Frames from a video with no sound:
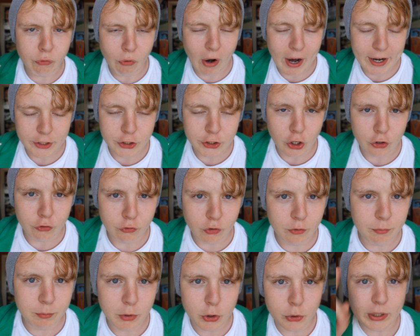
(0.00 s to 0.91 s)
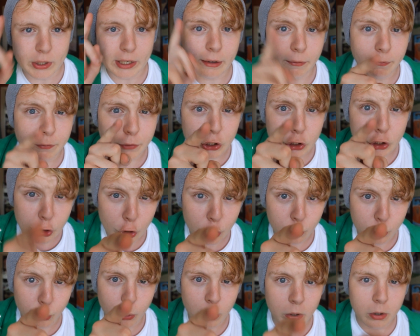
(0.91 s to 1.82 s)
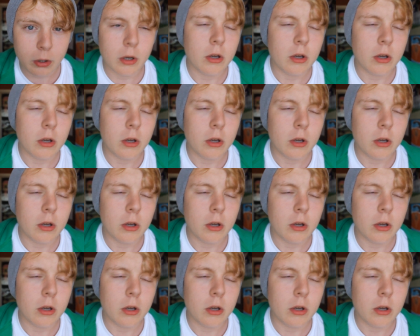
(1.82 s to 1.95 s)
right genre of music for you.